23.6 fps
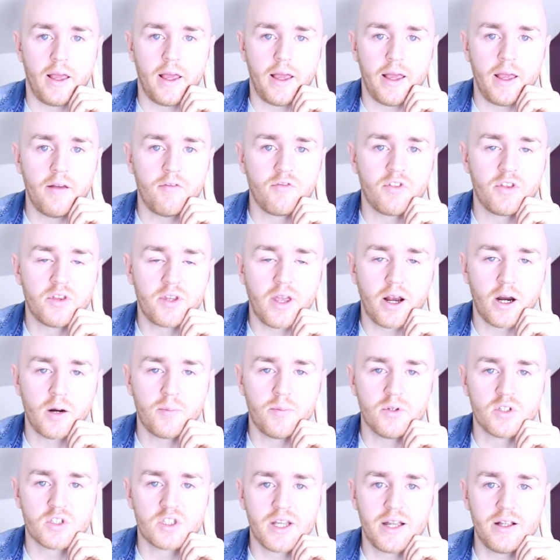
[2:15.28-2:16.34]
If the
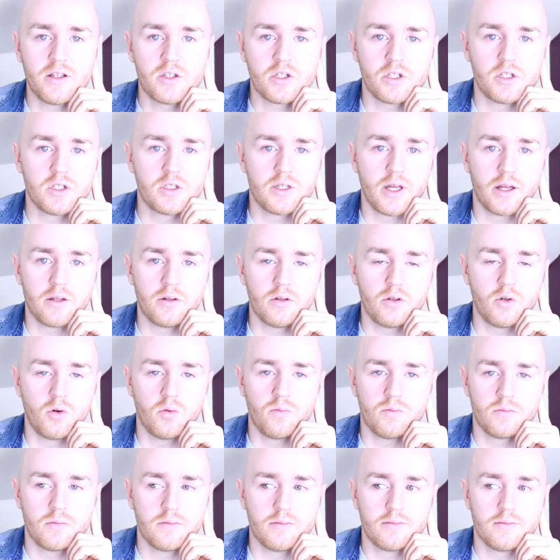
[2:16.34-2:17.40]
therapist senses that, you
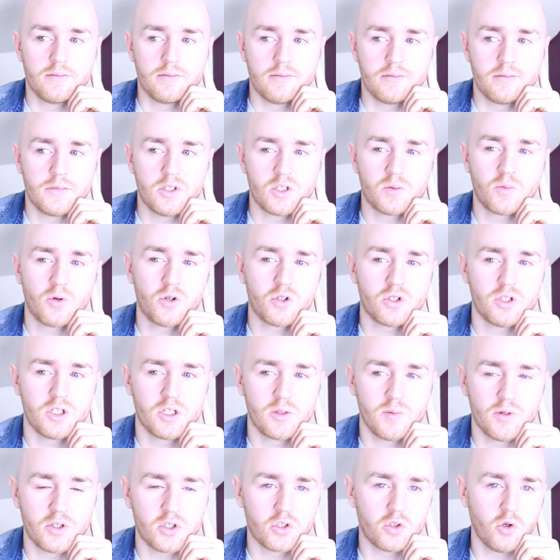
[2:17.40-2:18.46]
know, this person is a
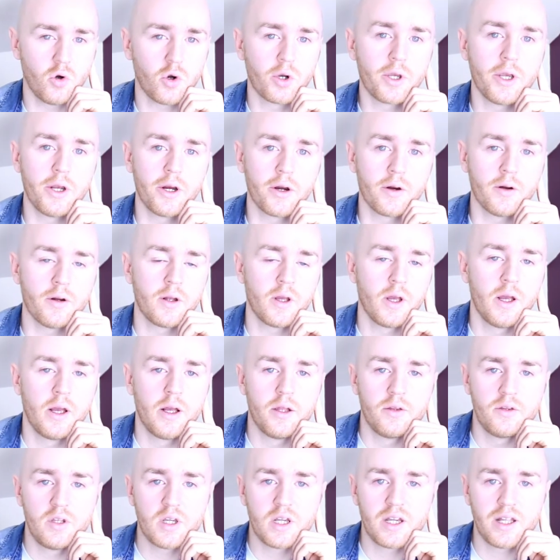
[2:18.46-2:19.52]
bit stuck here,
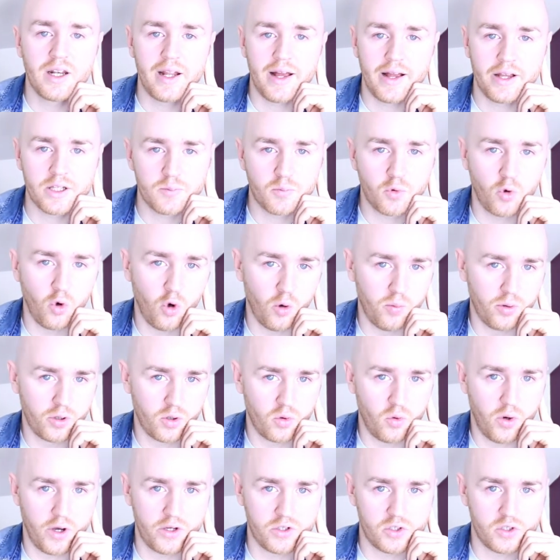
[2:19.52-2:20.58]
they can ask probing
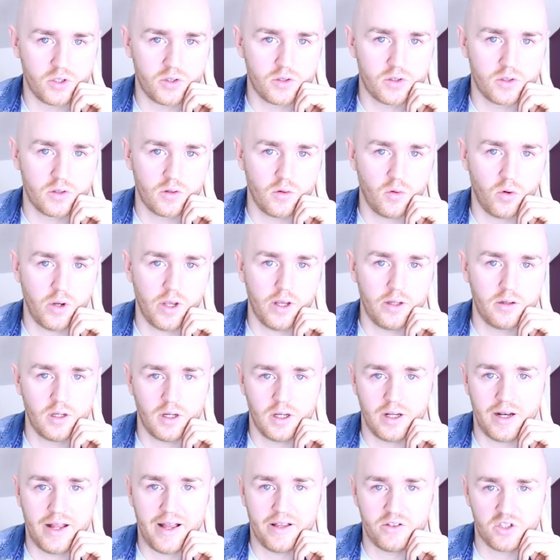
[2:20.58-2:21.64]
questions, okay? They
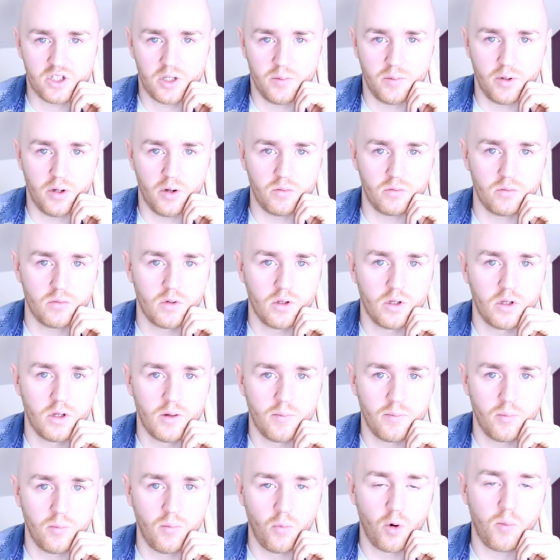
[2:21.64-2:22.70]
can ask about
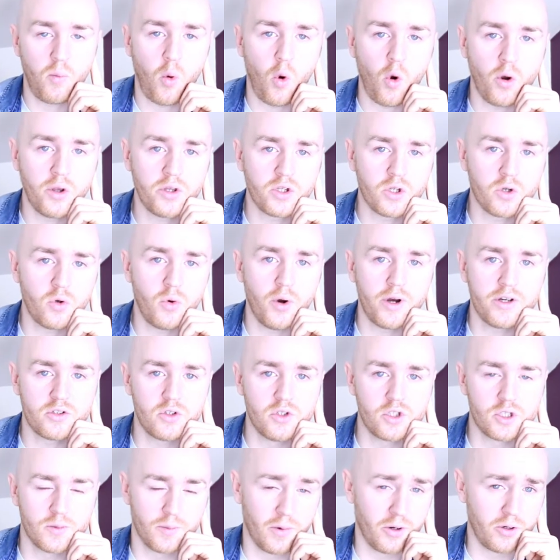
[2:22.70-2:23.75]
more pointed
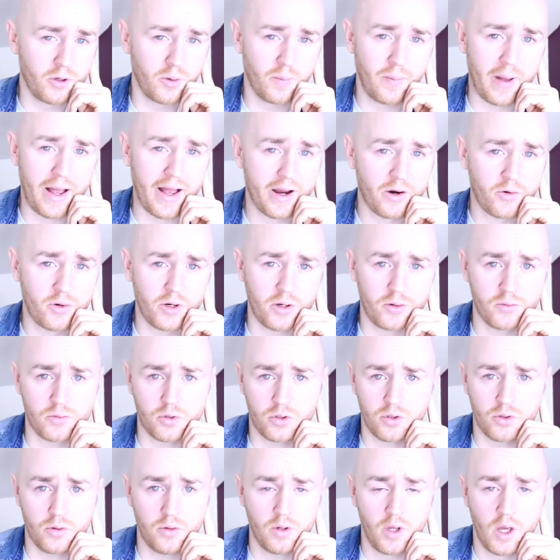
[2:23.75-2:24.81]
questions about your background,
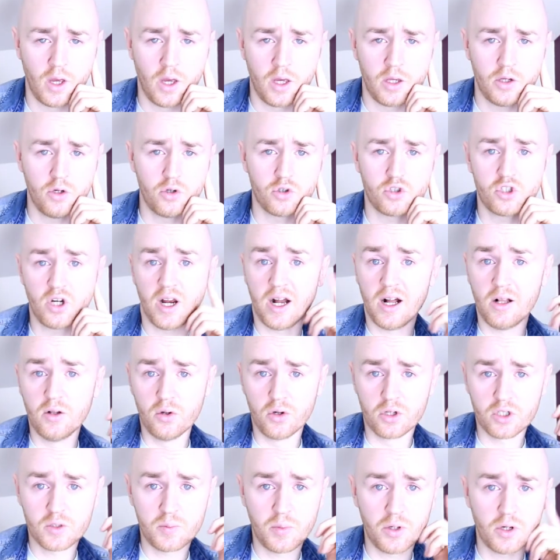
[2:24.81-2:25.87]
your your childhood
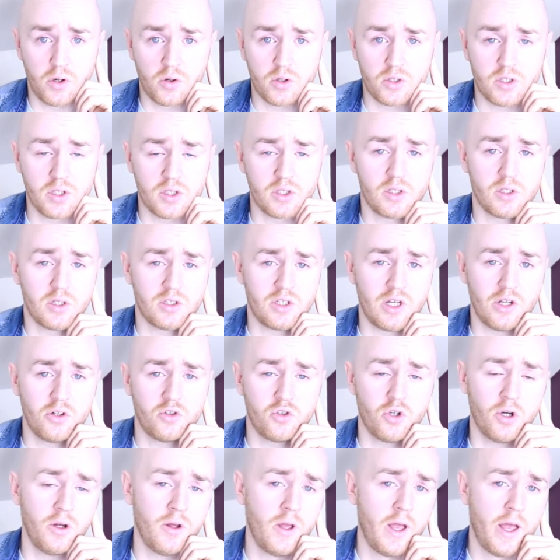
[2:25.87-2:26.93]
experiences, et
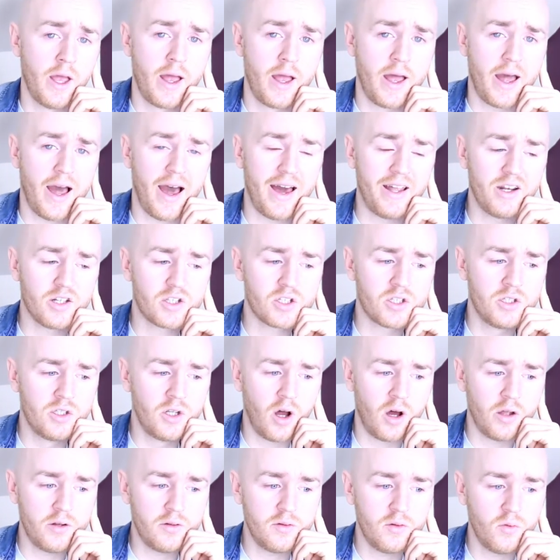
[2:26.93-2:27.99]
cetera. And it's
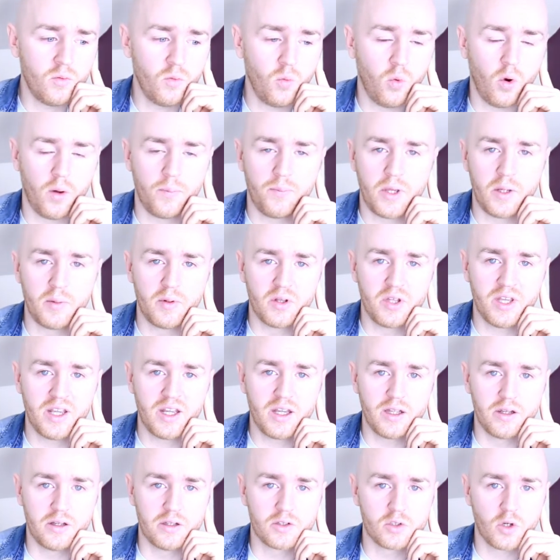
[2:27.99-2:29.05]
not what people think
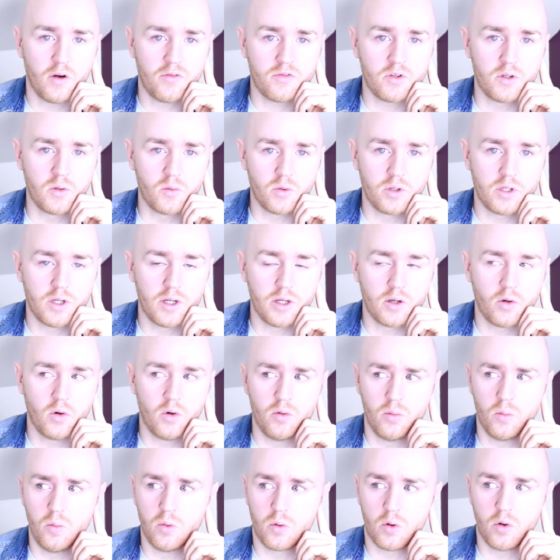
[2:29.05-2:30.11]
it is often. They think, oh,
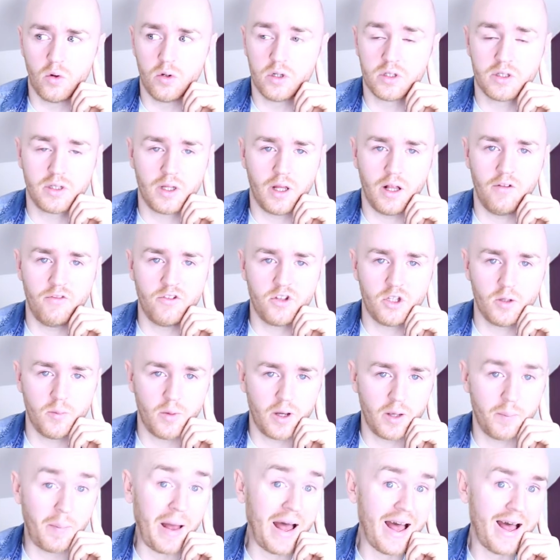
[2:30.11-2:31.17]
we're going to delve into
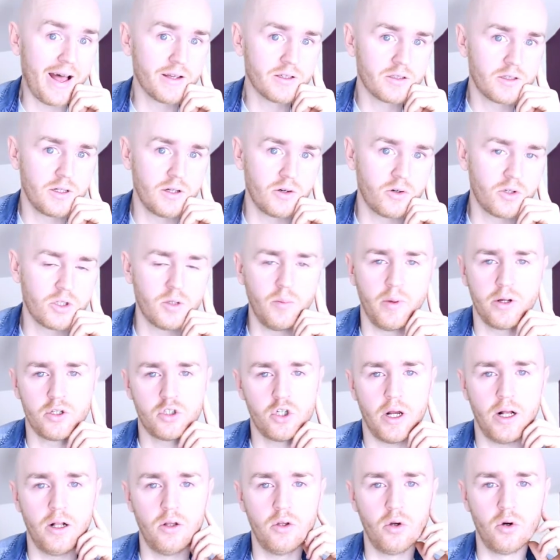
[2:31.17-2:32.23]
my past here, into my
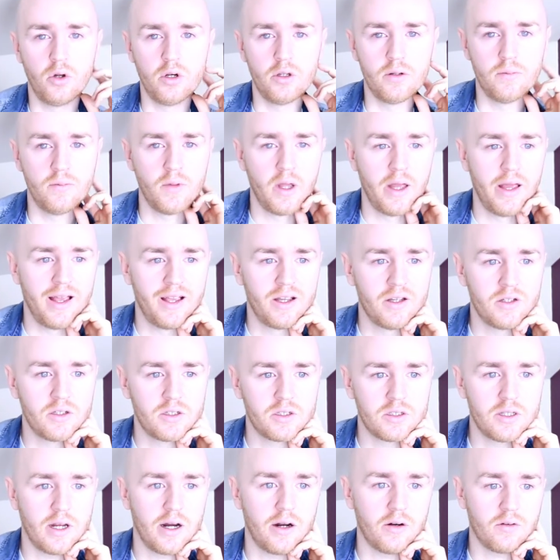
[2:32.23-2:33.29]
childhood, and
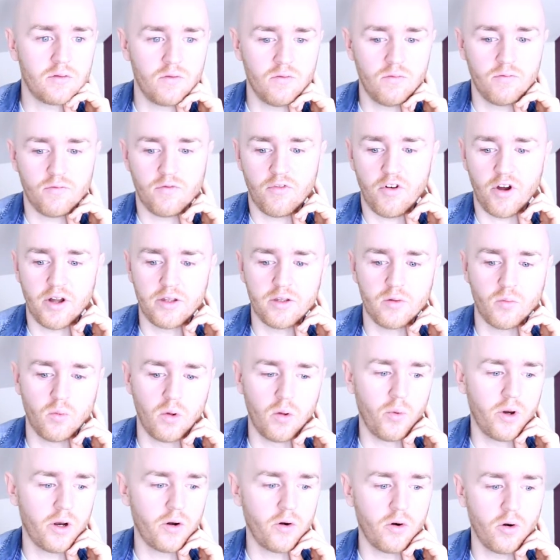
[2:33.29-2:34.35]
start finding, well,
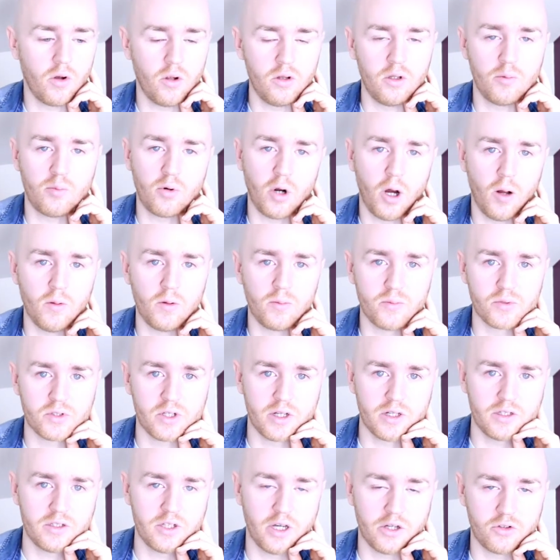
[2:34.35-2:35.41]
where are all the problems,
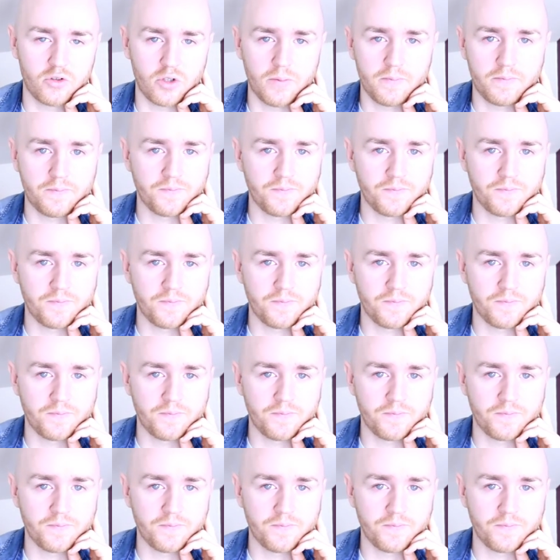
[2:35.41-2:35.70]
et cetera.